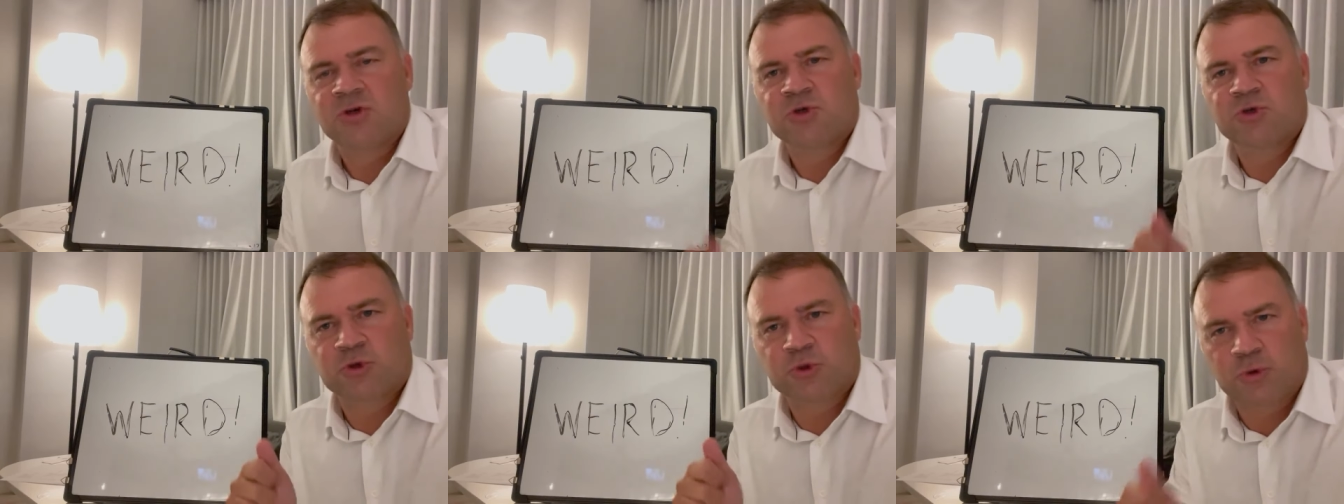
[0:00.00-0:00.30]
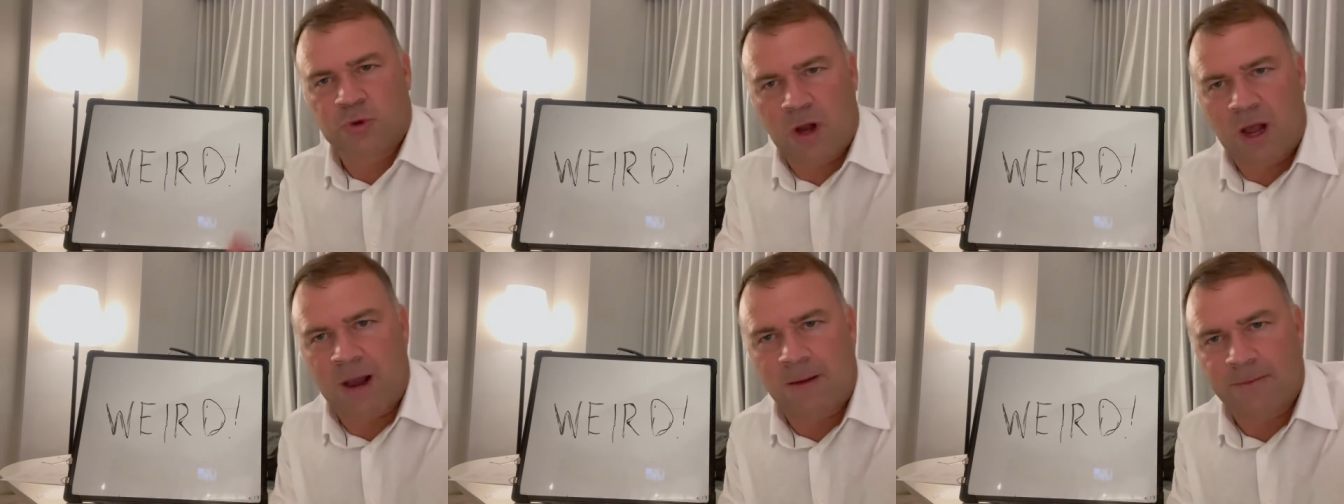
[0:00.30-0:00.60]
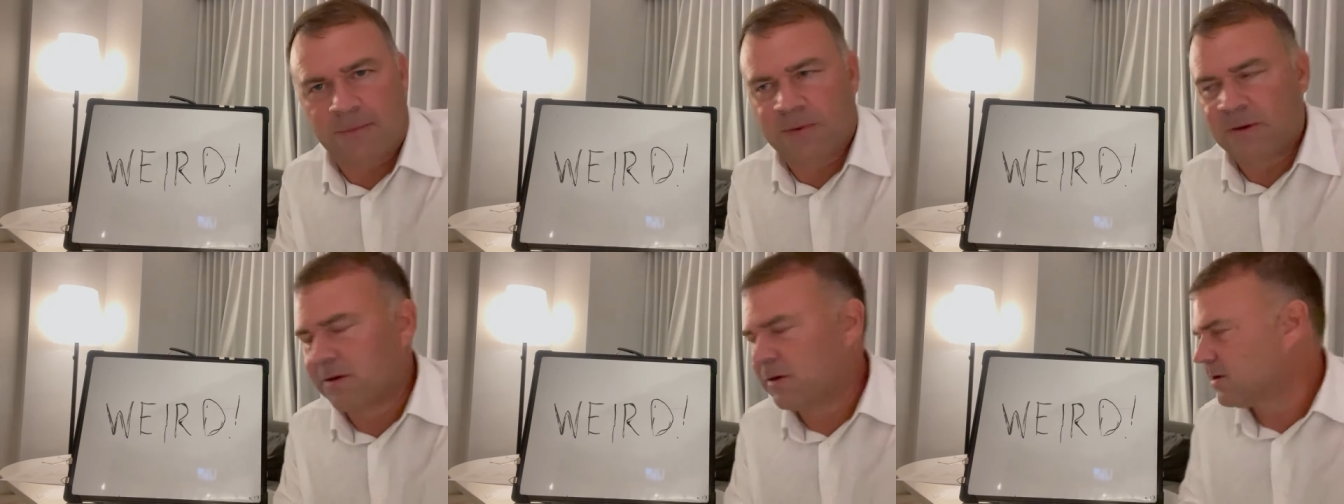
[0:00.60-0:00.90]

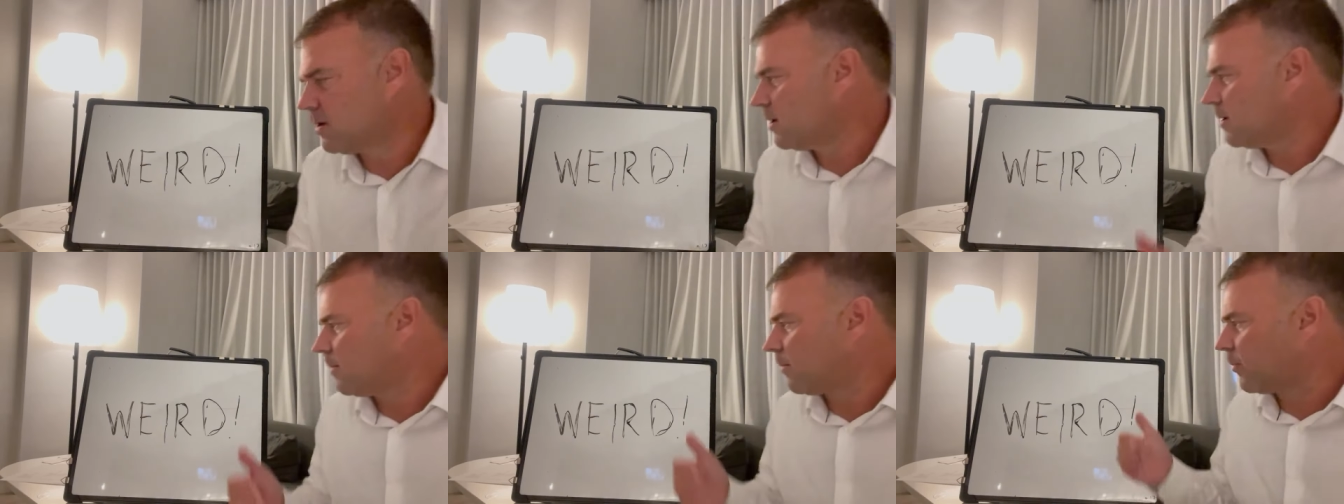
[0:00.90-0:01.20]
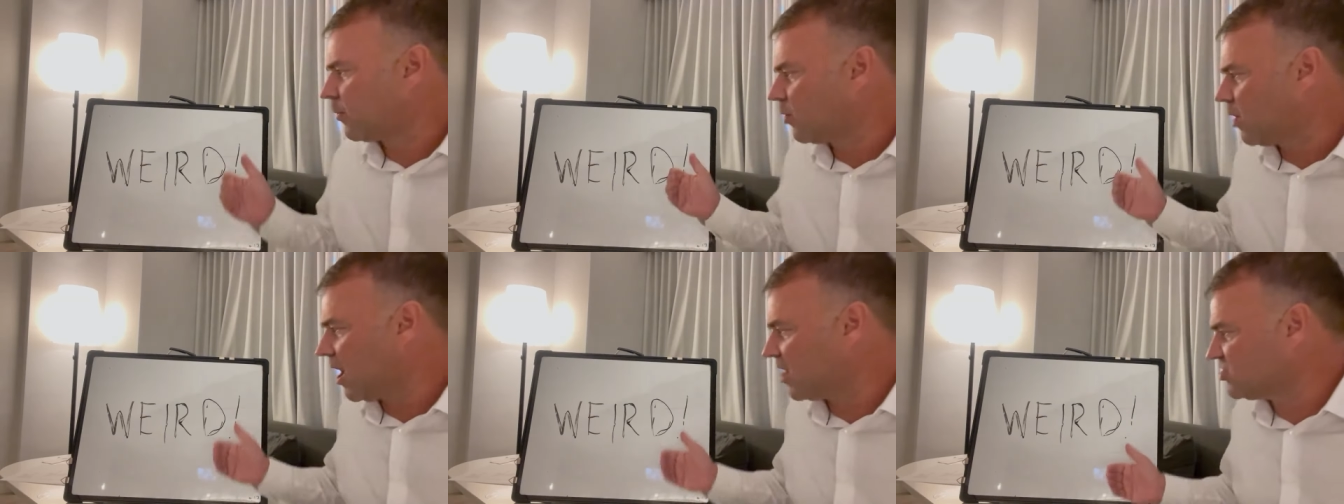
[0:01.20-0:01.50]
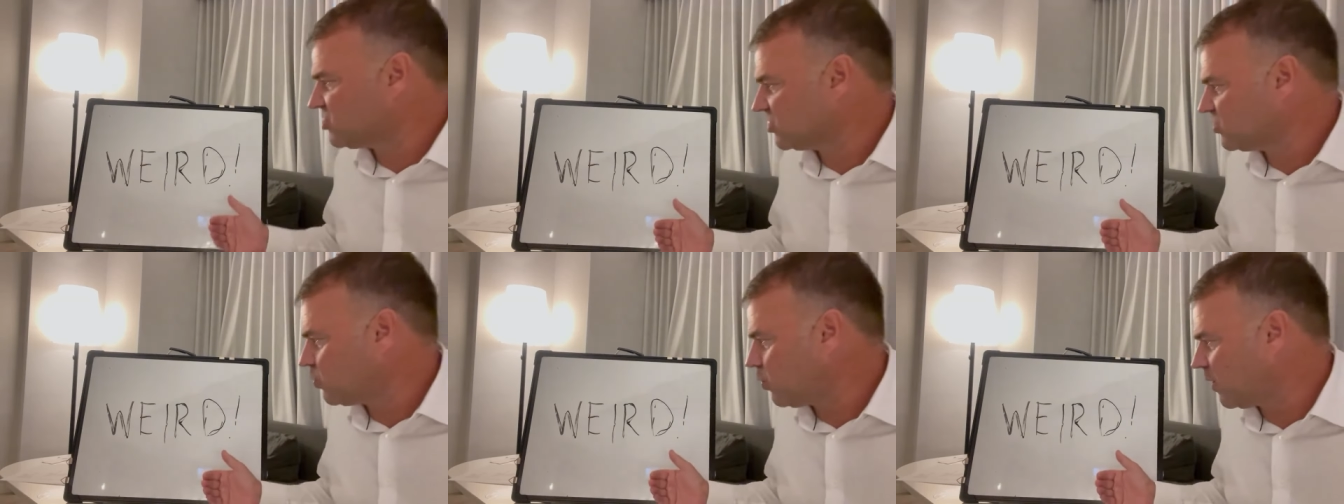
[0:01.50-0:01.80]
Trump,
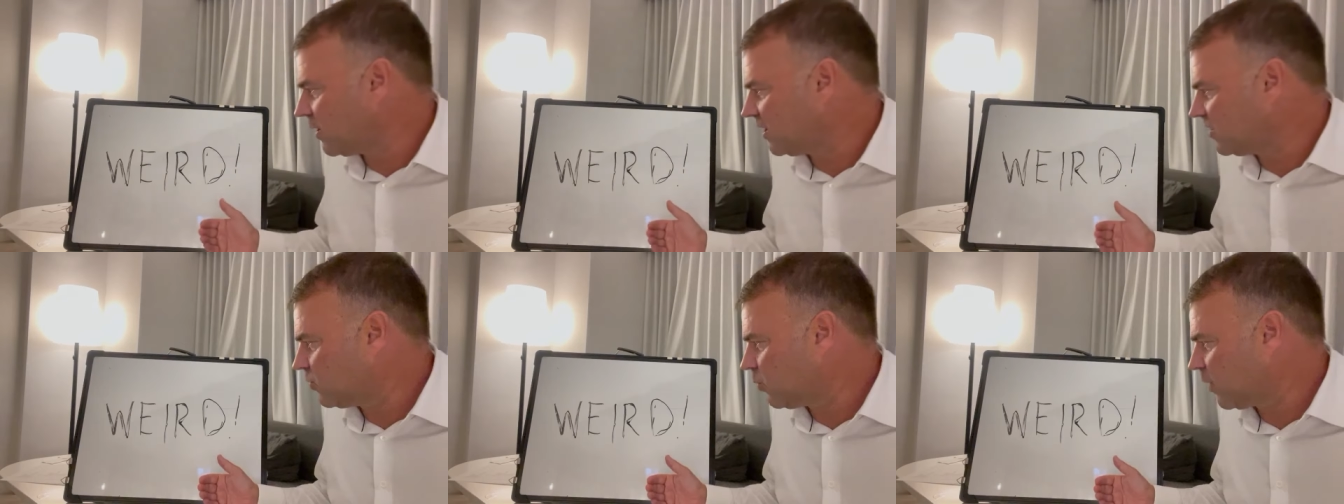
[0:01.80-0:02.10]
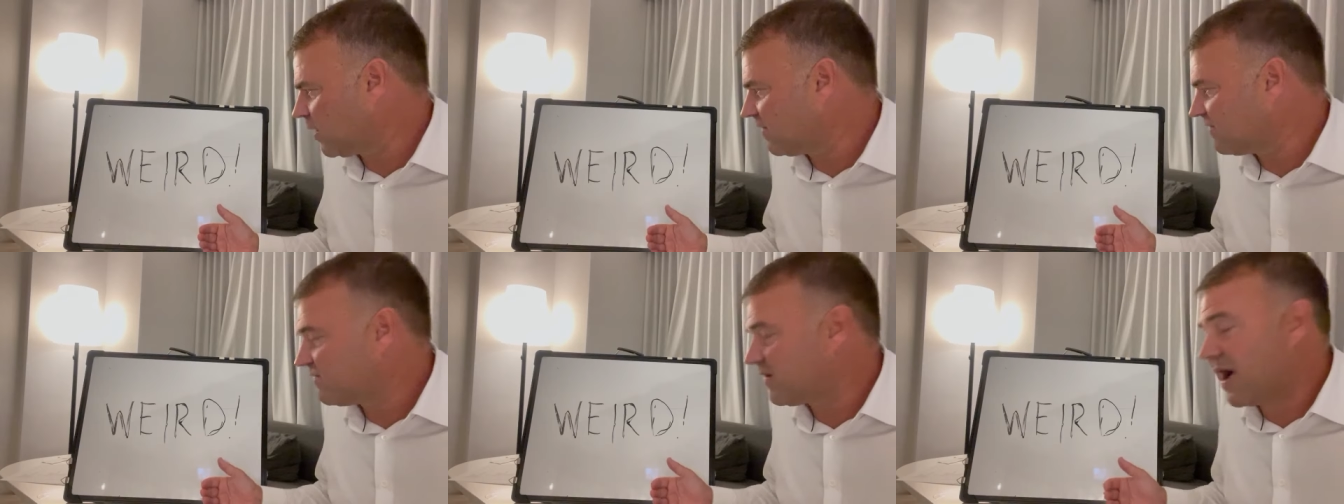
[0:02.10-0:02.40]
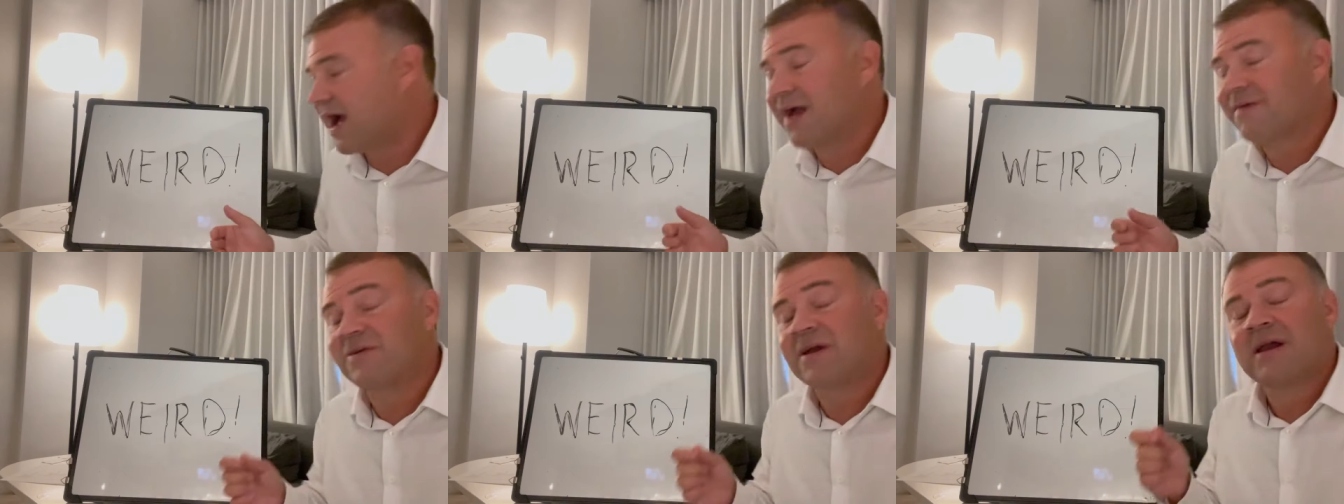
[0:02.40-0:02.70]
Project twenty
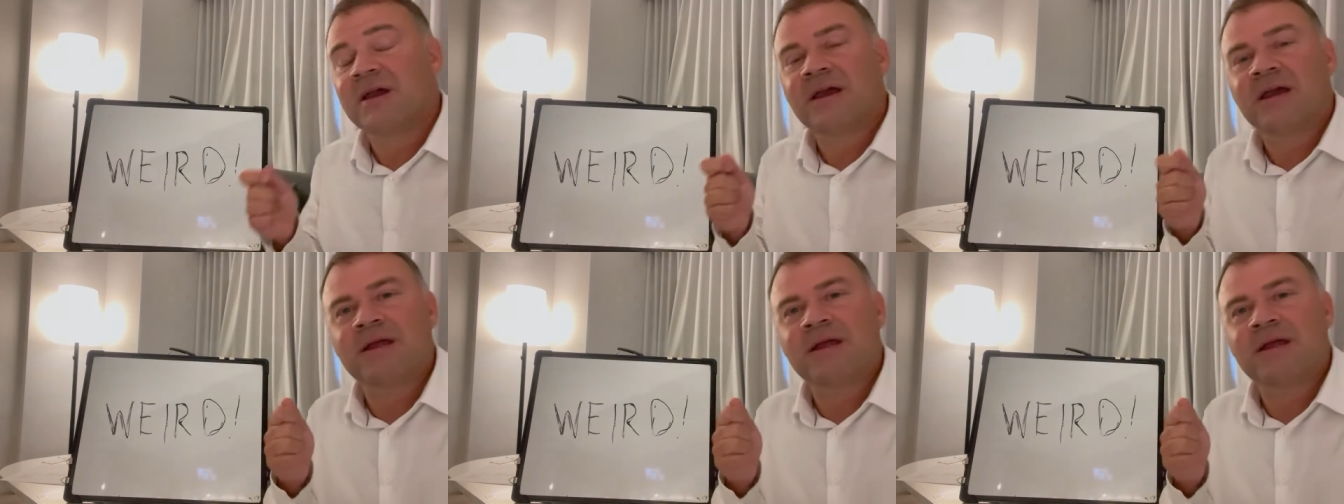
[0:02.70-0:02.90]
twenty-five,